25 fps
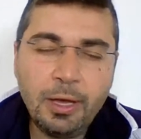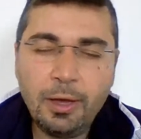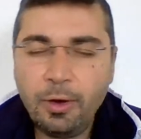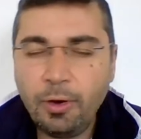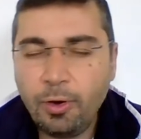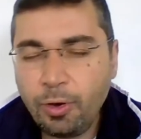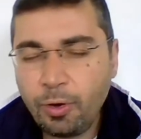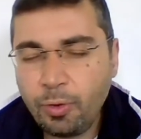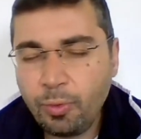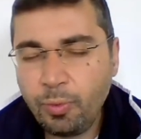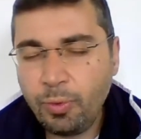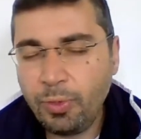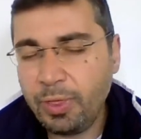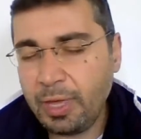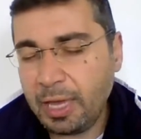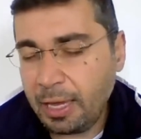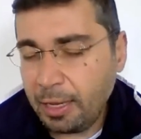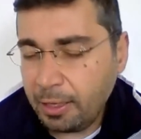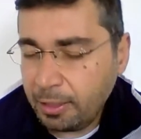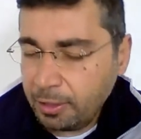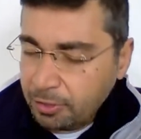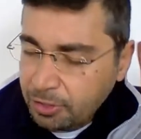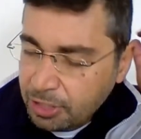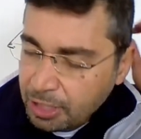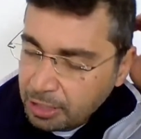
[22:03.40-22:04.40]
or with
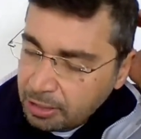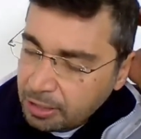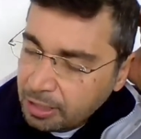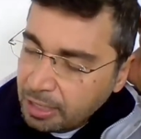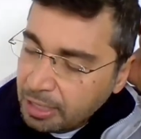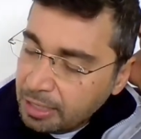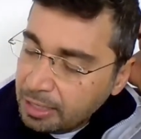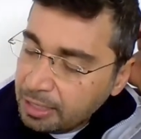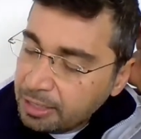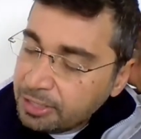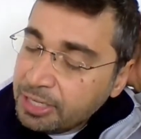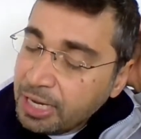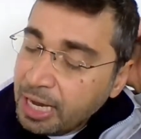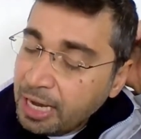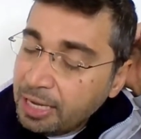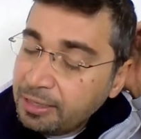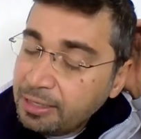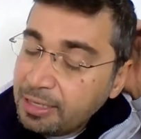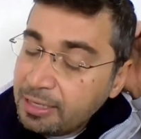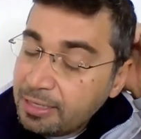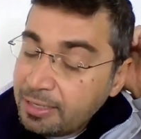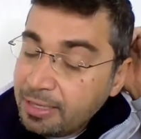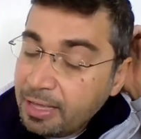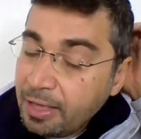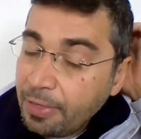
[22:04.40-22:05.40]
general
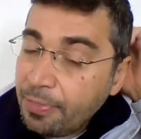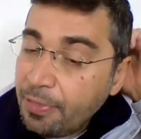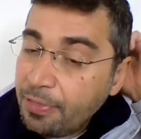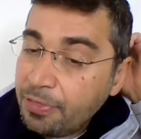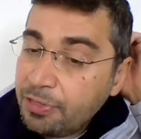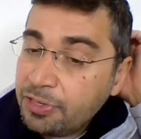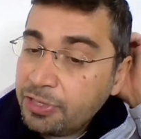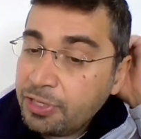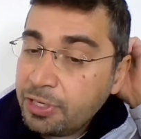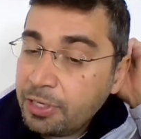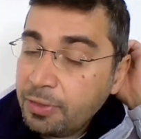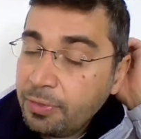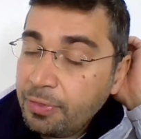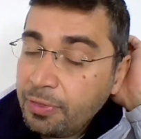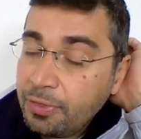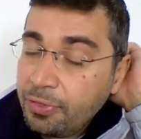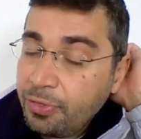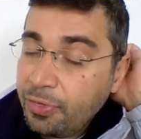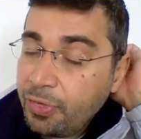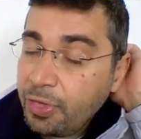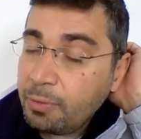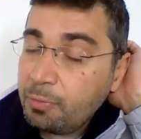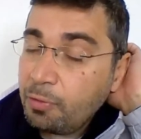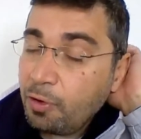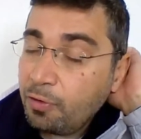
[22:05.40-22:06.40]
anxiety, is that the
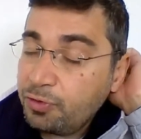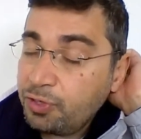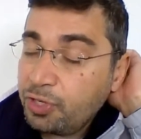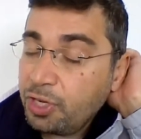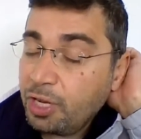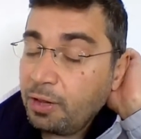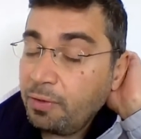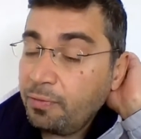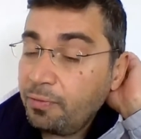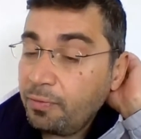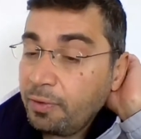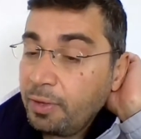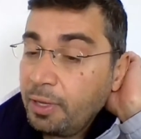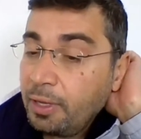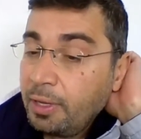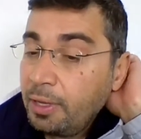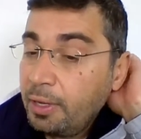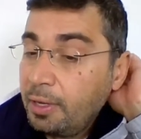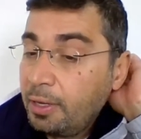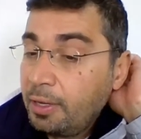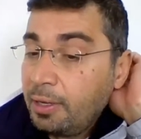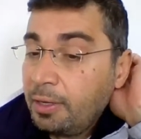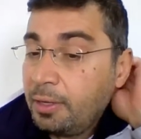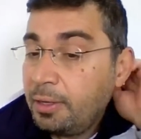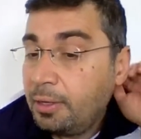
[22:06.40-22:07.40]
theme of self,
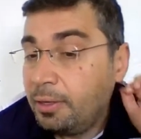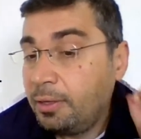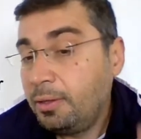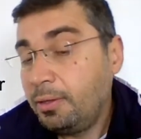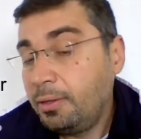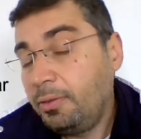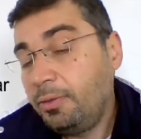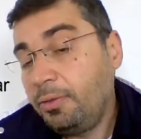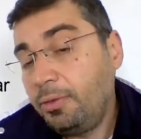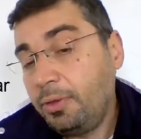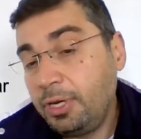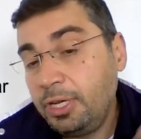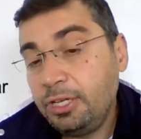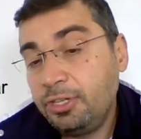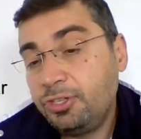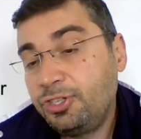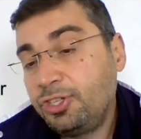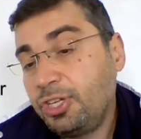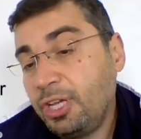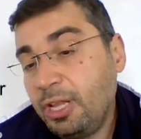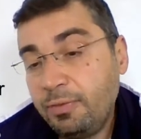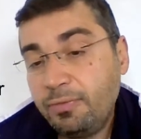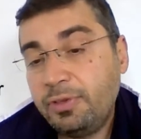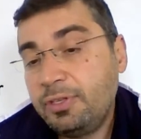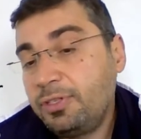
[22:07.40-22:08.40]
the real
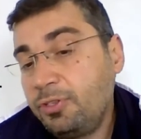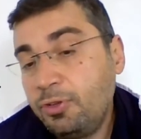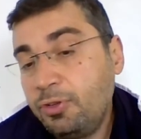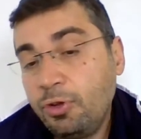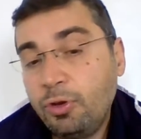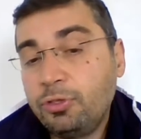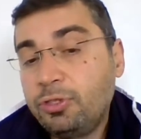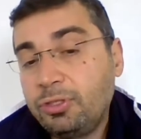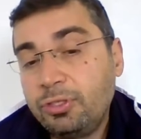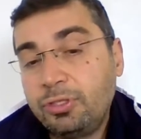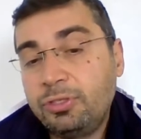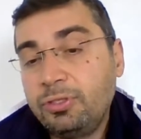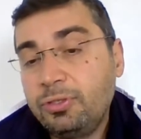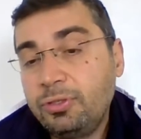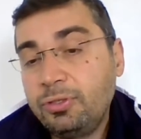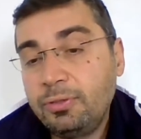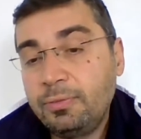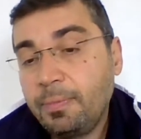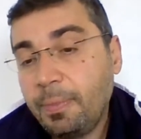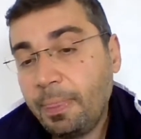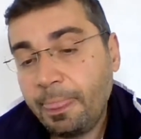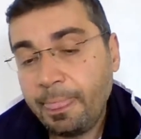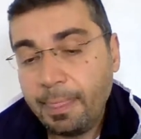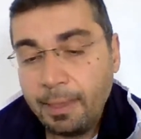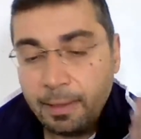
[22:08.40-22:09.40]
self, is not
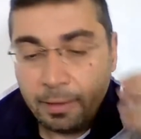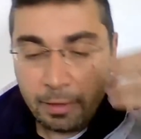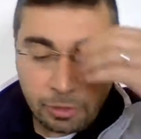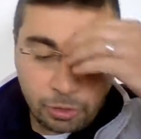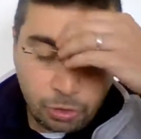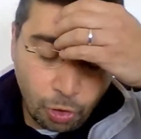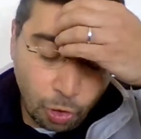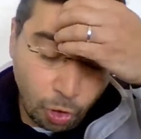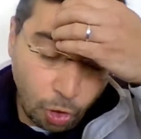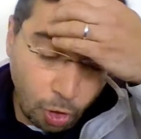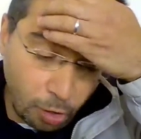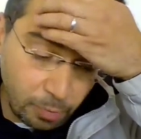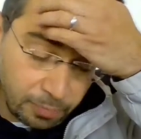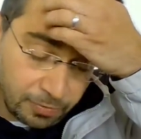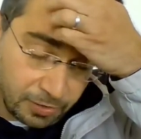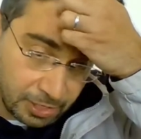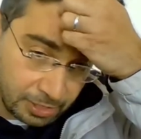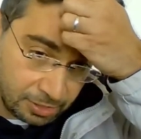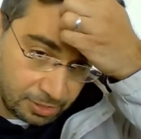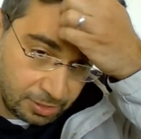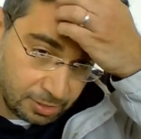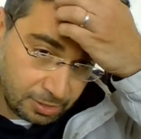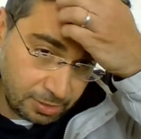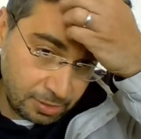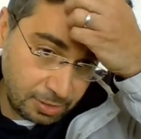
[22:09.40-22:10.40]
so
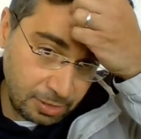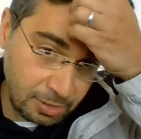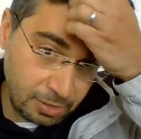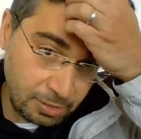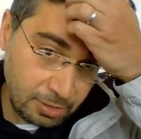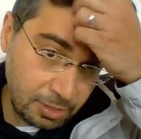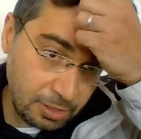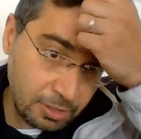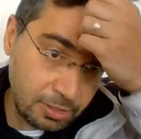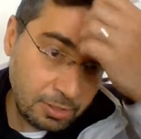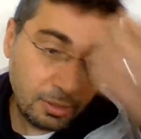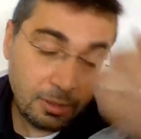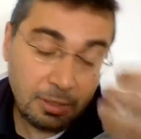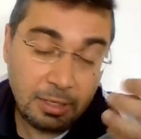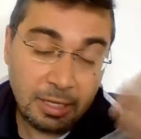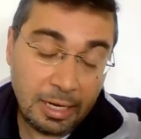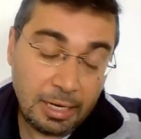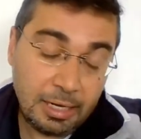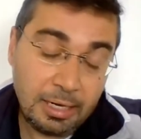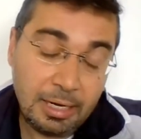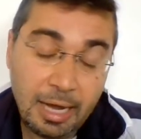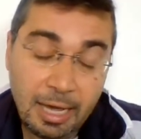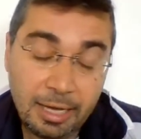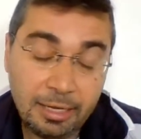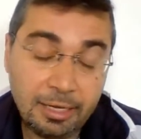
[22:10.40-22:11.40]
obvious. It is
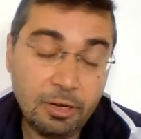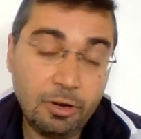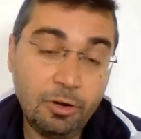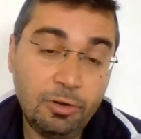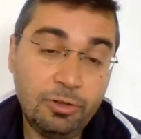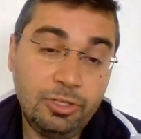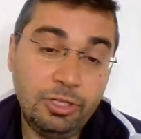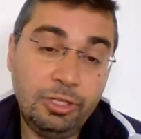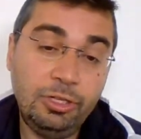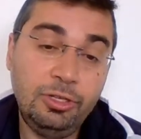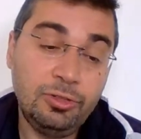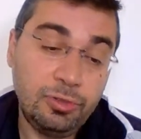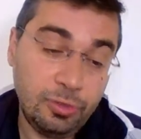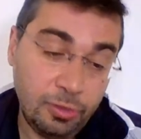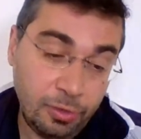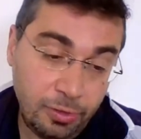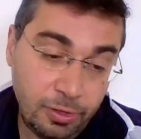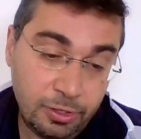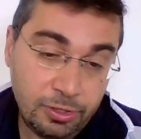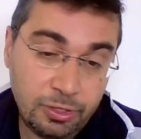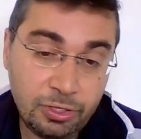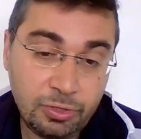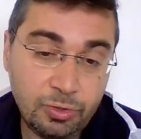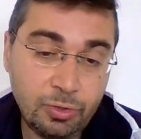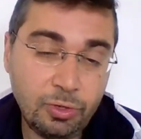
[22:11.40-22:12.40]
like in OCD. So
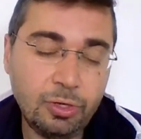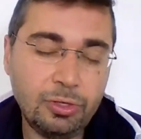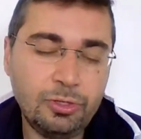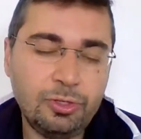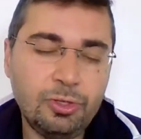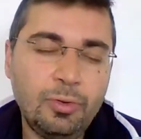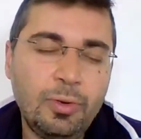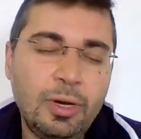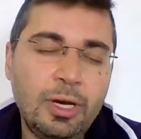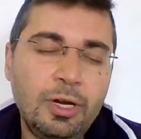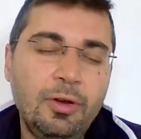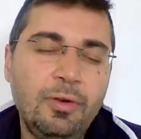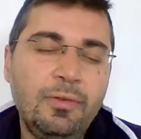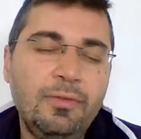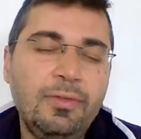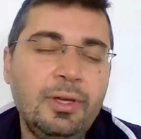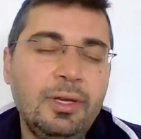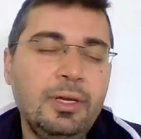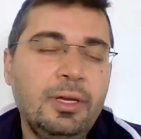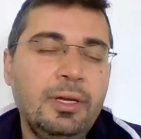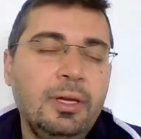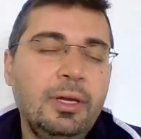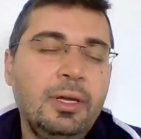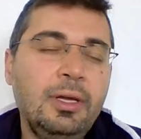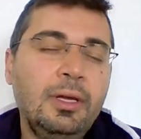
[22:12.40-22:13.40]
this is also one of
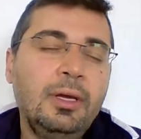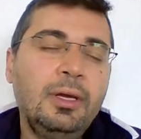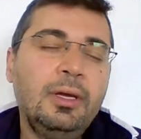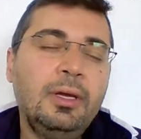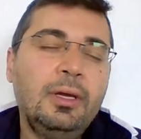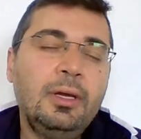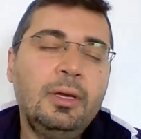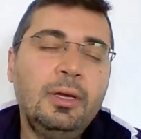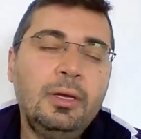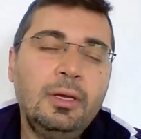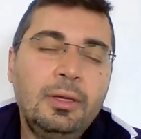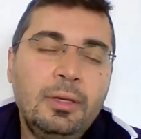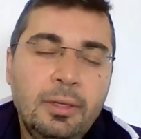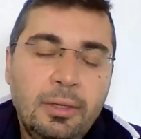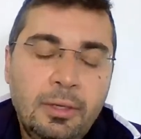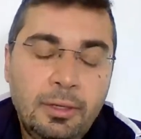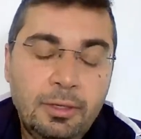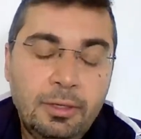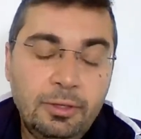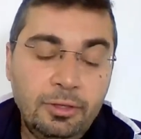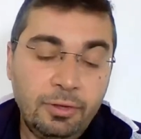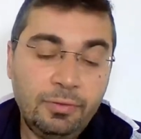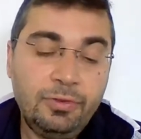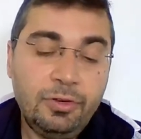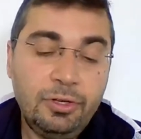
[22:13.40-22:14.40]
the
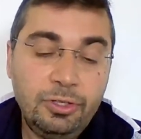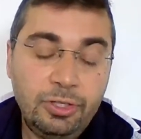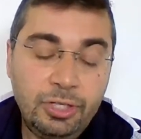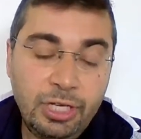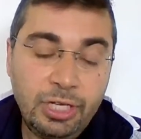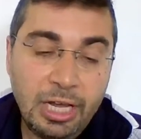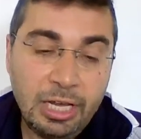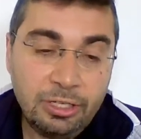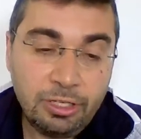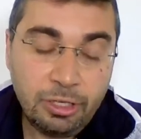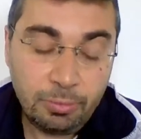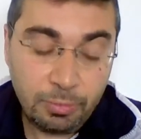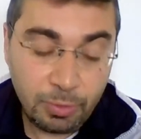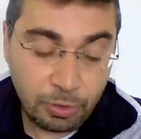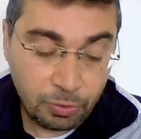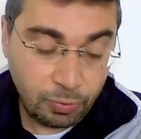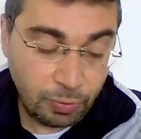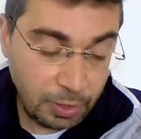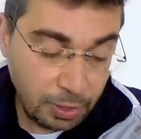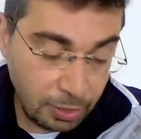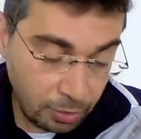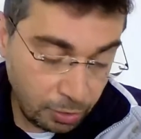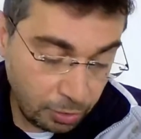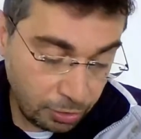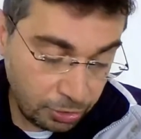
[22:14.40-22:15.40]
differentiation
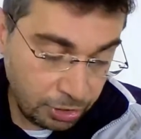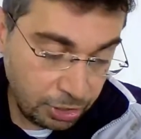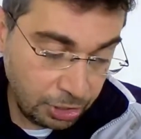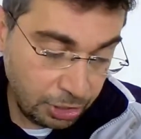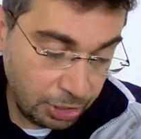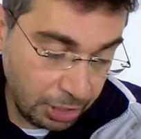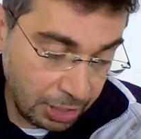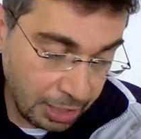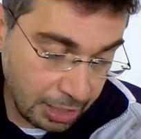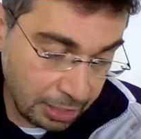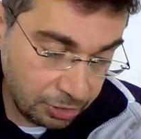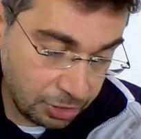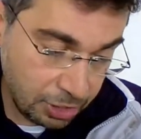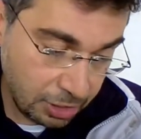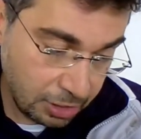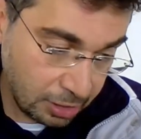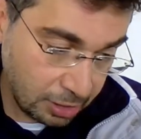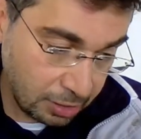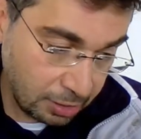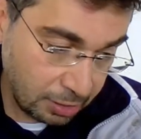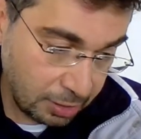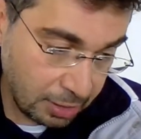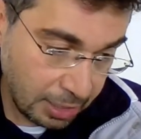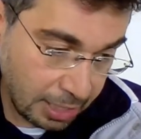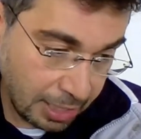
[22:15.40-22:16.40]
between OCD and
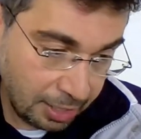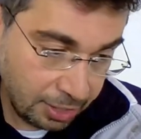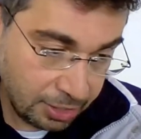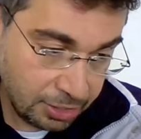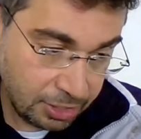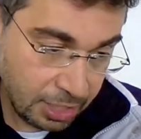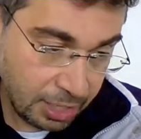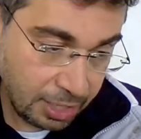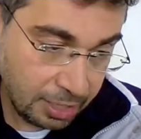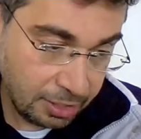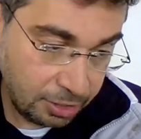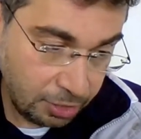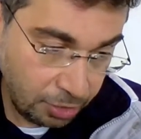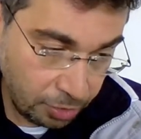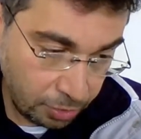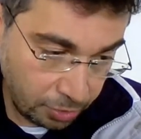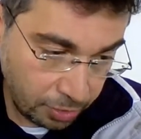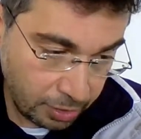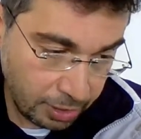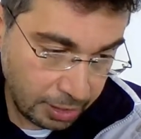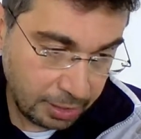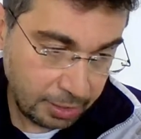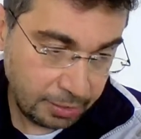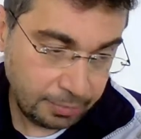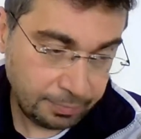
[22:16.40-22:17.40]
general anxiety
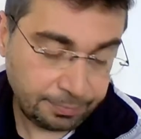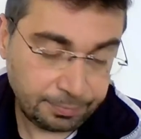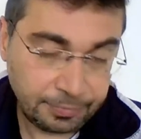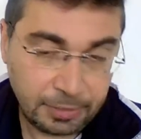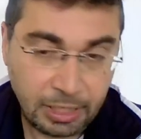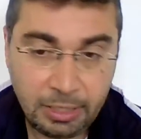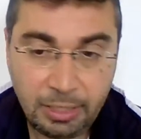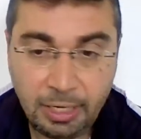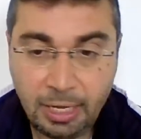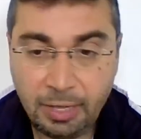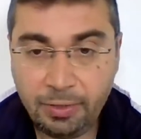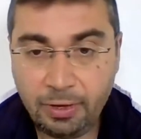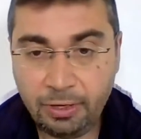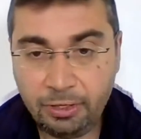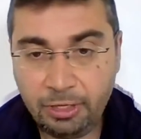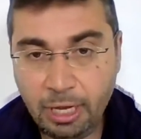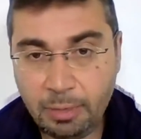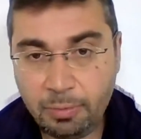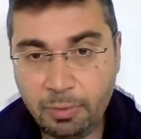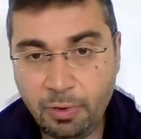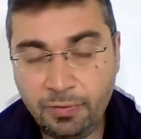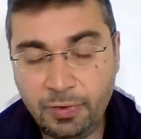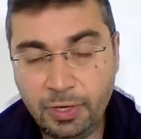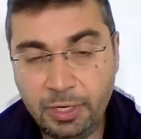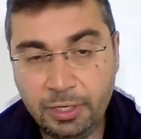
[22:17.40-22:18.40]
or any other
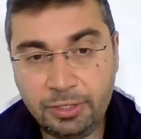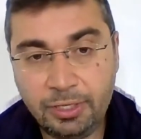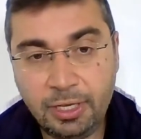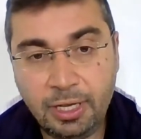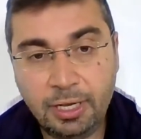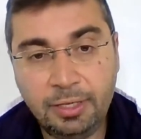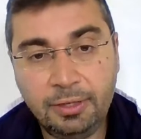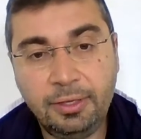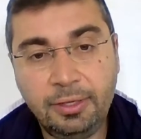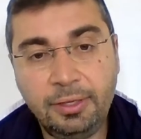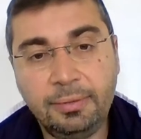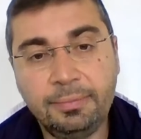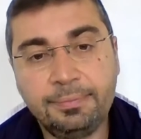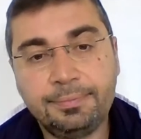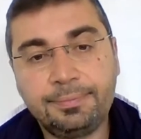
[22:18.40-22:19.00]
type of anxiety.